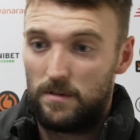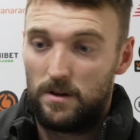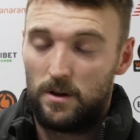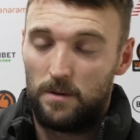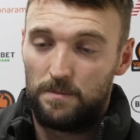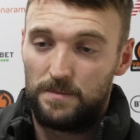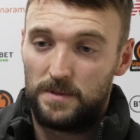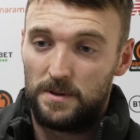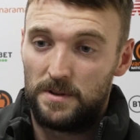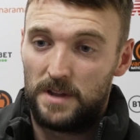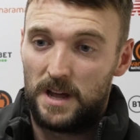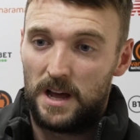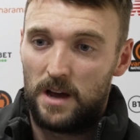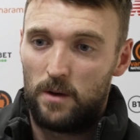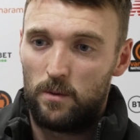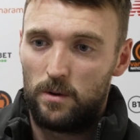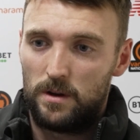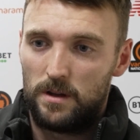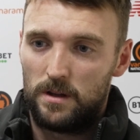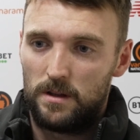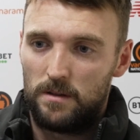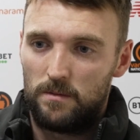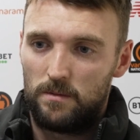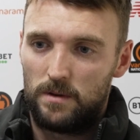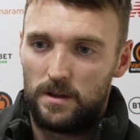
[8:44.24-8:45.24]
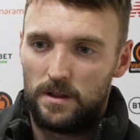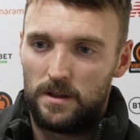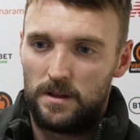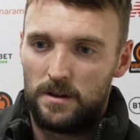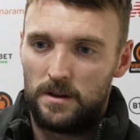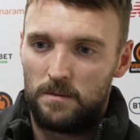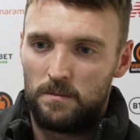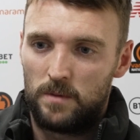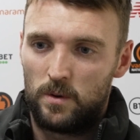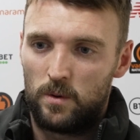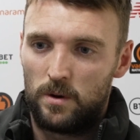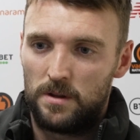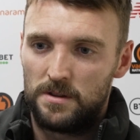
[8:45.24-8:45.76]
up to now, we're the
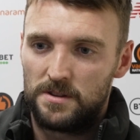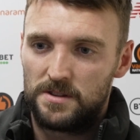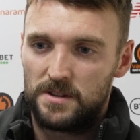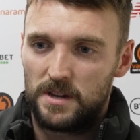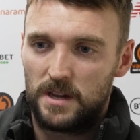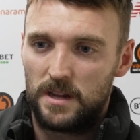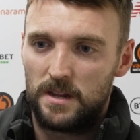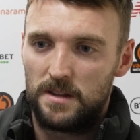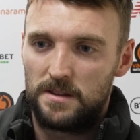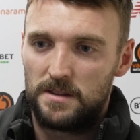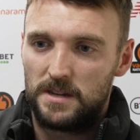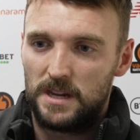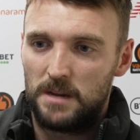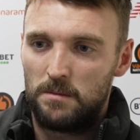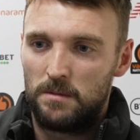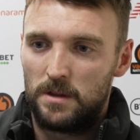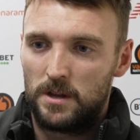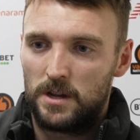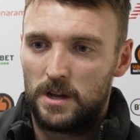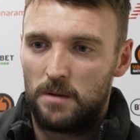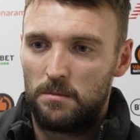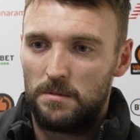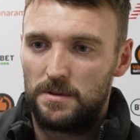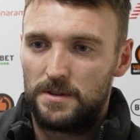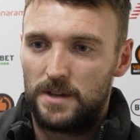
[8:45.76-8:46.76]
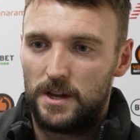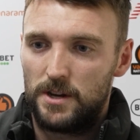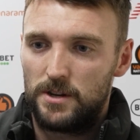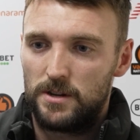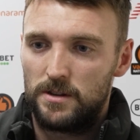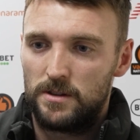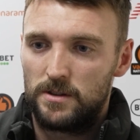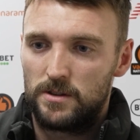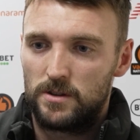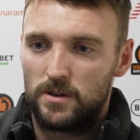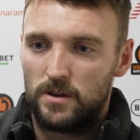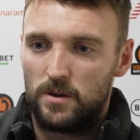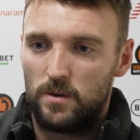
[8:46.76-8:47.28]
number one seeded team in the
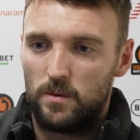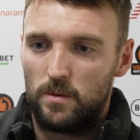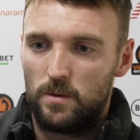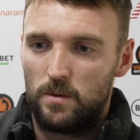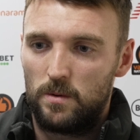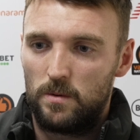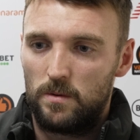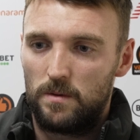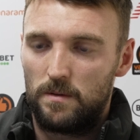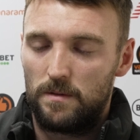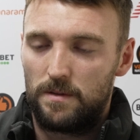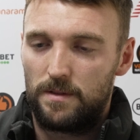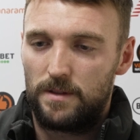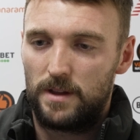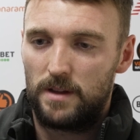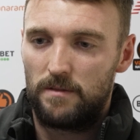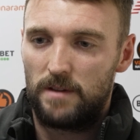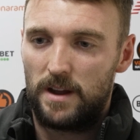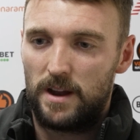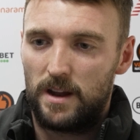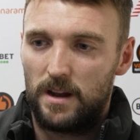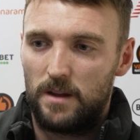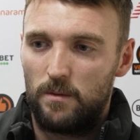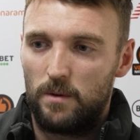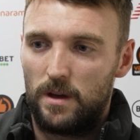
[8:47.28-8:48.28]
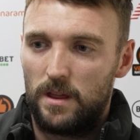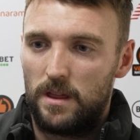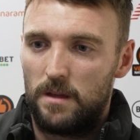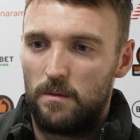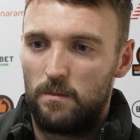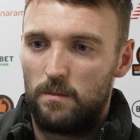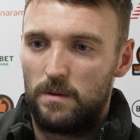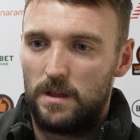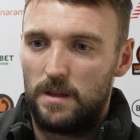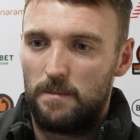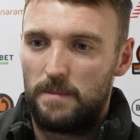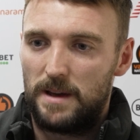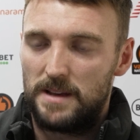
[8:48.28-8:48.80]
competition. So theoretically, we're the
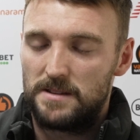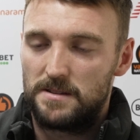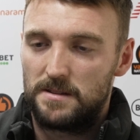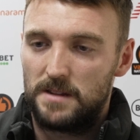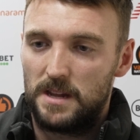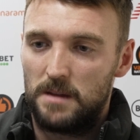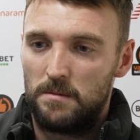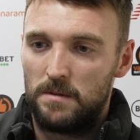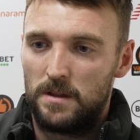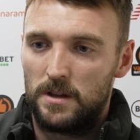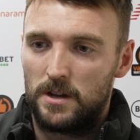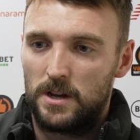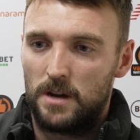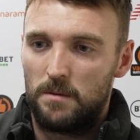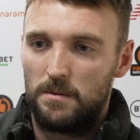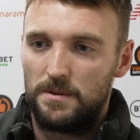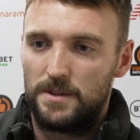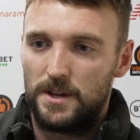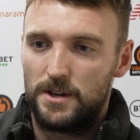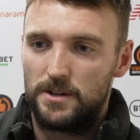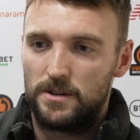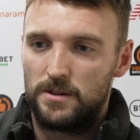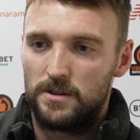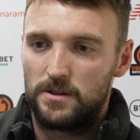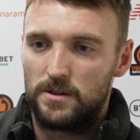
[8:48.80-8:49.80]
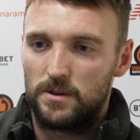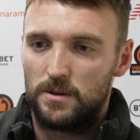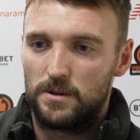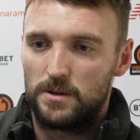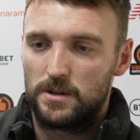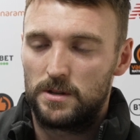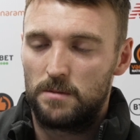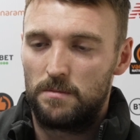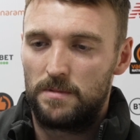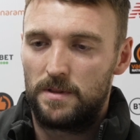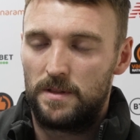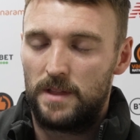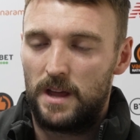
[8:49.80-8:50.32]
best team in the competition. So it's
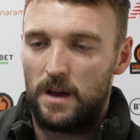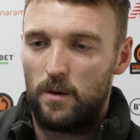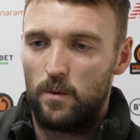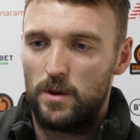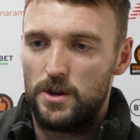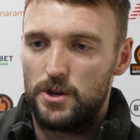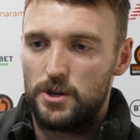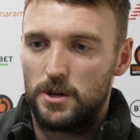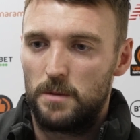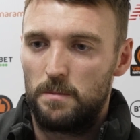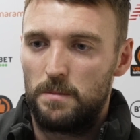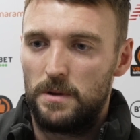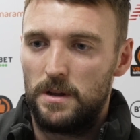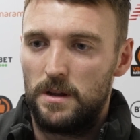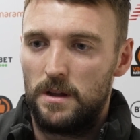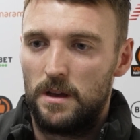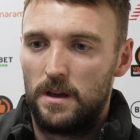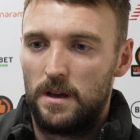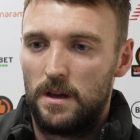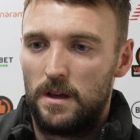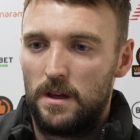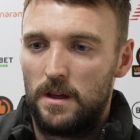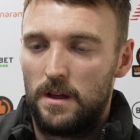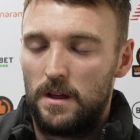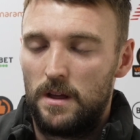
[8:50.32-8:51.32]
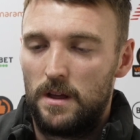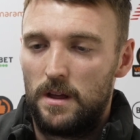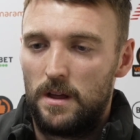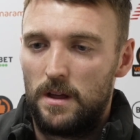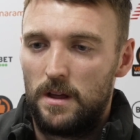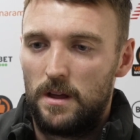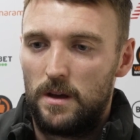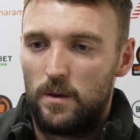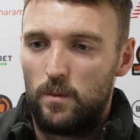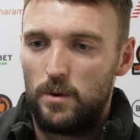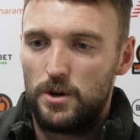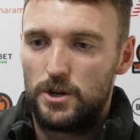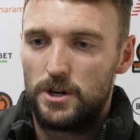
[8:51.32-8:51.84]
something that we should be
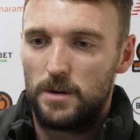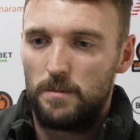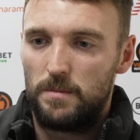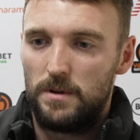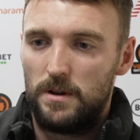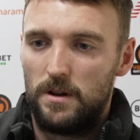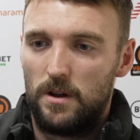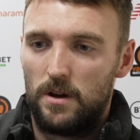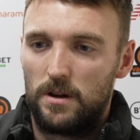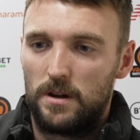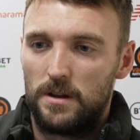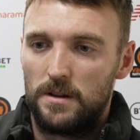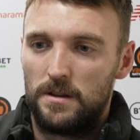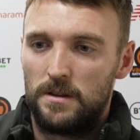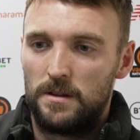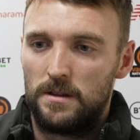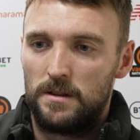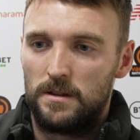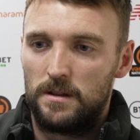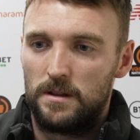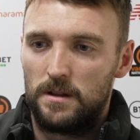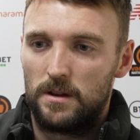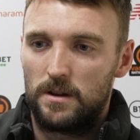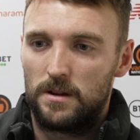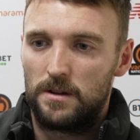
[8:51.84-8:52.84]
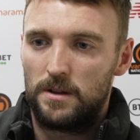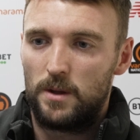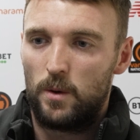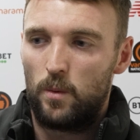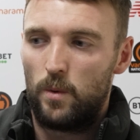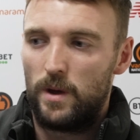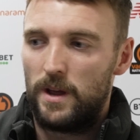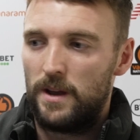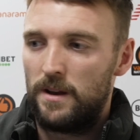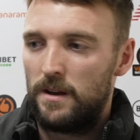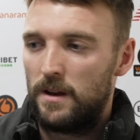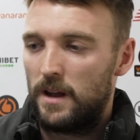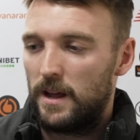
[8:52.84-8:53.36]
looking to
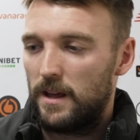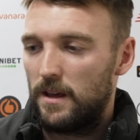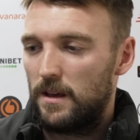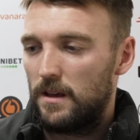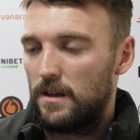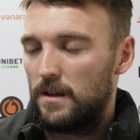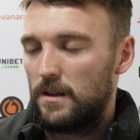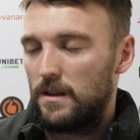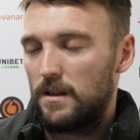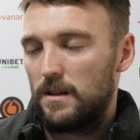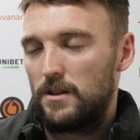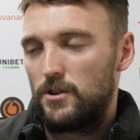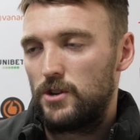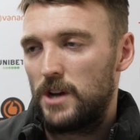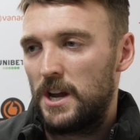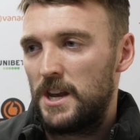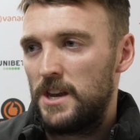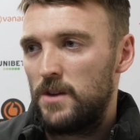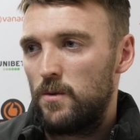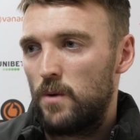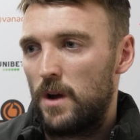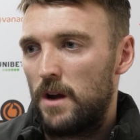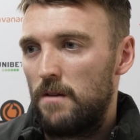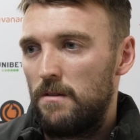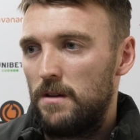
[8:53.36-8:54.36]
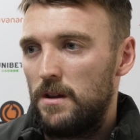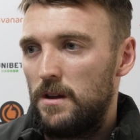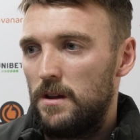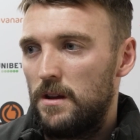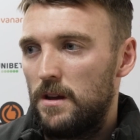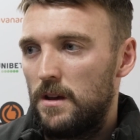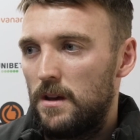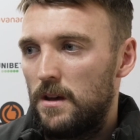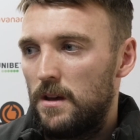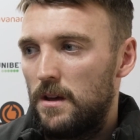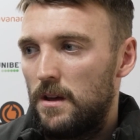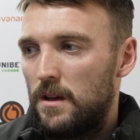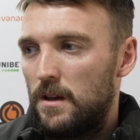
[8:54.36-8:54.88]
win. Like January,
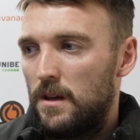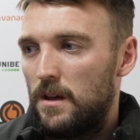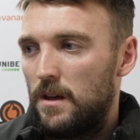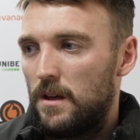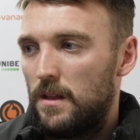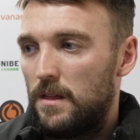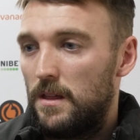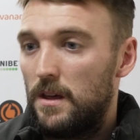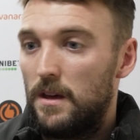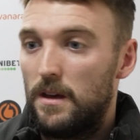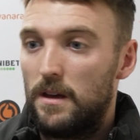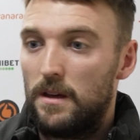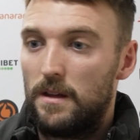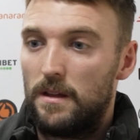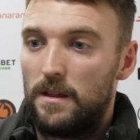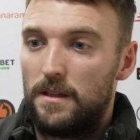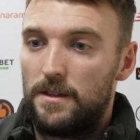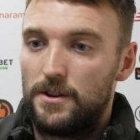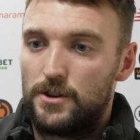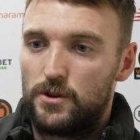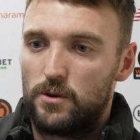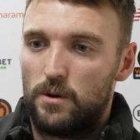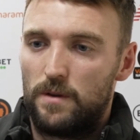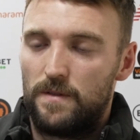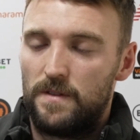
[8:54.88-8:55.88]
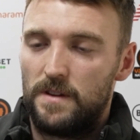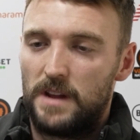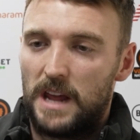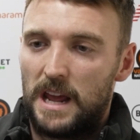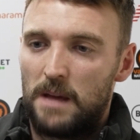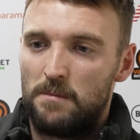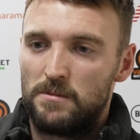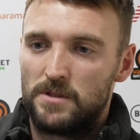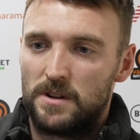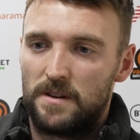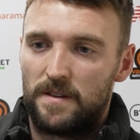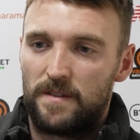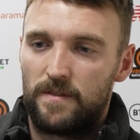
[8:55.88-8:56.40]
the trophy
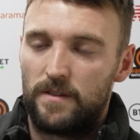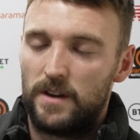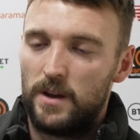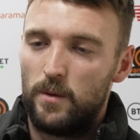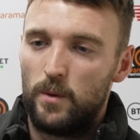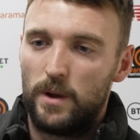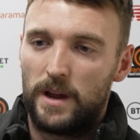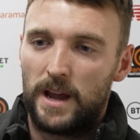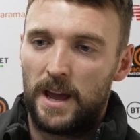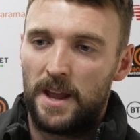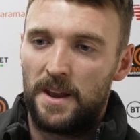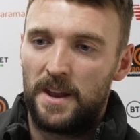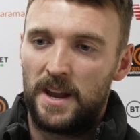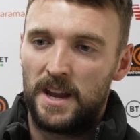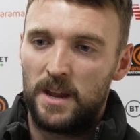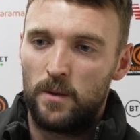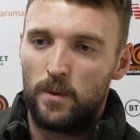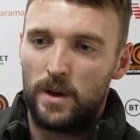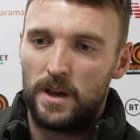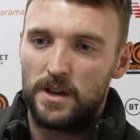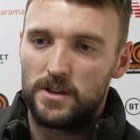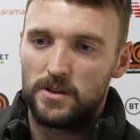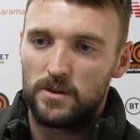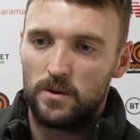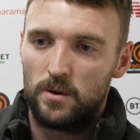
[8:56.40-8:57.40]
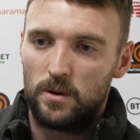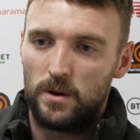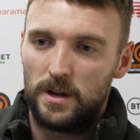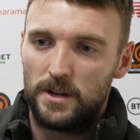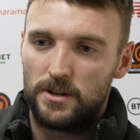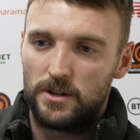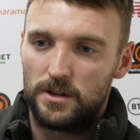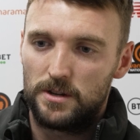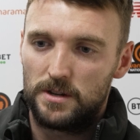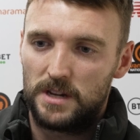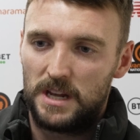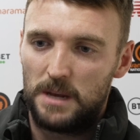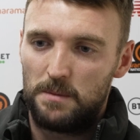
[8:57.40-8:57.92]
games on a free weekend anyway. So it
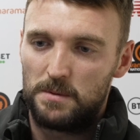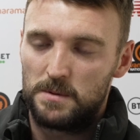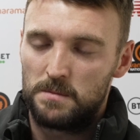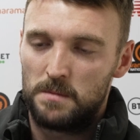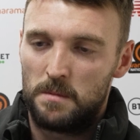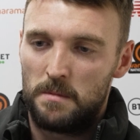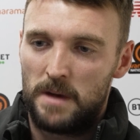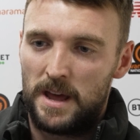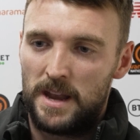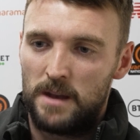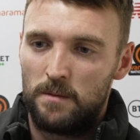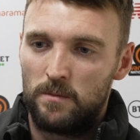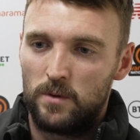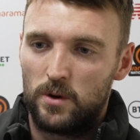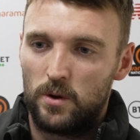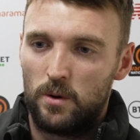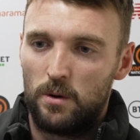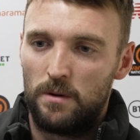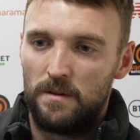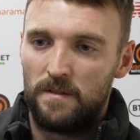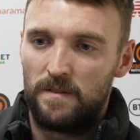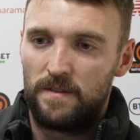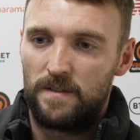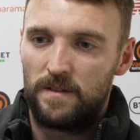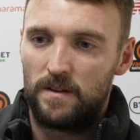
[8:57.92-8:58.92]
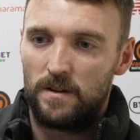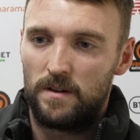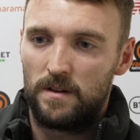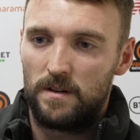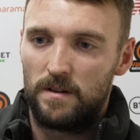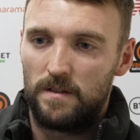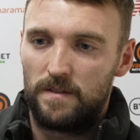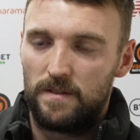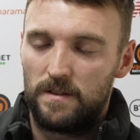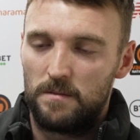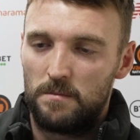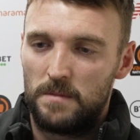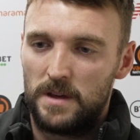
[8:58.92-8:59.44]
just keeps momentum going
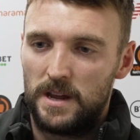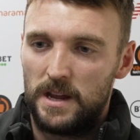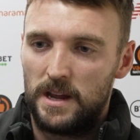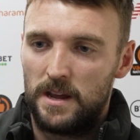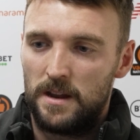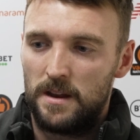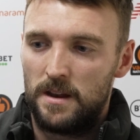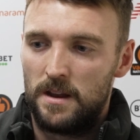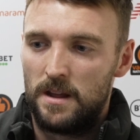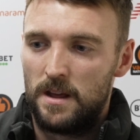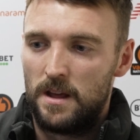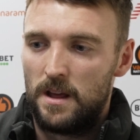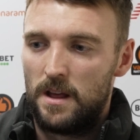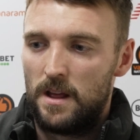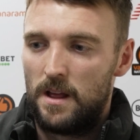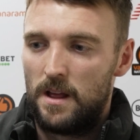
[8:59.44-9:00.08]
for me. And